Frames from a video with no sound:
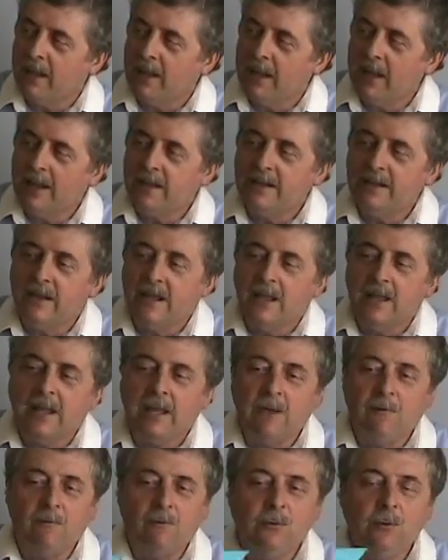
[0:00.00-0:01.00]
And
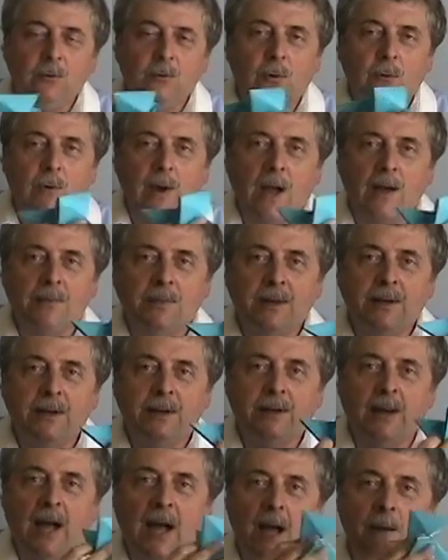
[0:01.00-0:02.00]
he flew around the
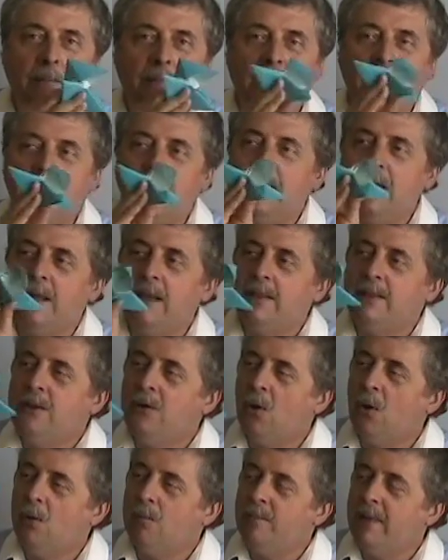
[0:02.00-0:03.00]
shop, and the
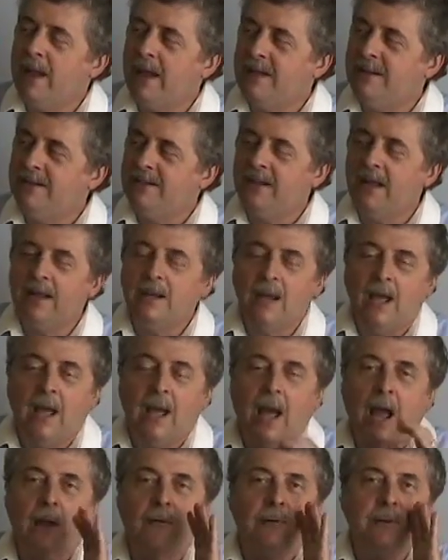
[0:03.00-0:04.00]
old man said,
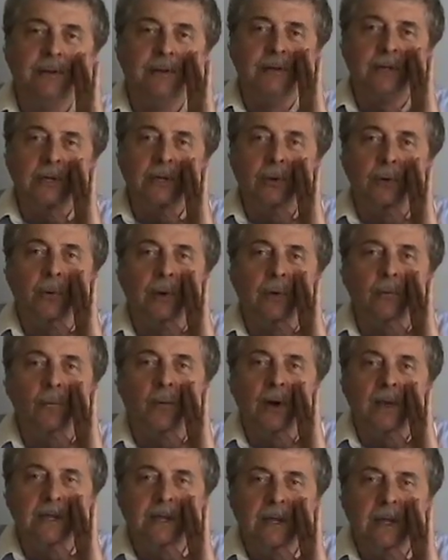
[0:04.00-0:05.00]
I will see you in
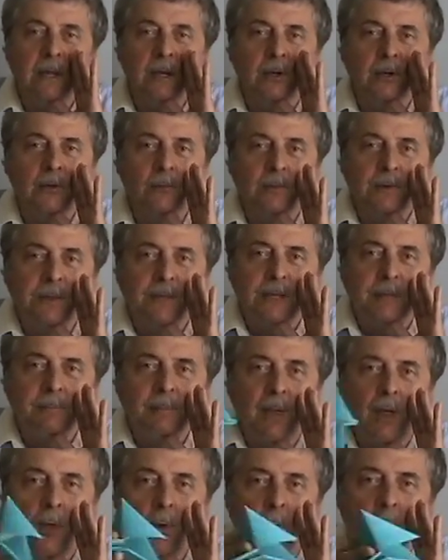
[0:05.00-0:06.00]
one year when the
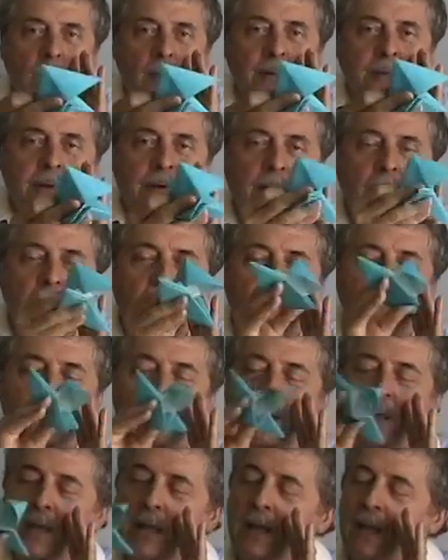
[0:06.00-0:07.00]
spell runs
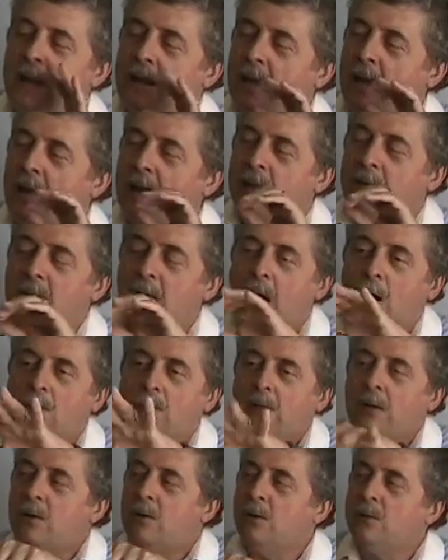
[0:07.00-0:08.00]
off. And out
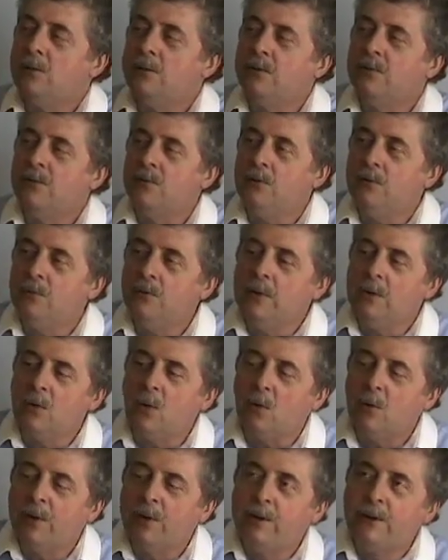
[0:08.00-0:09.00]
he goes through the window.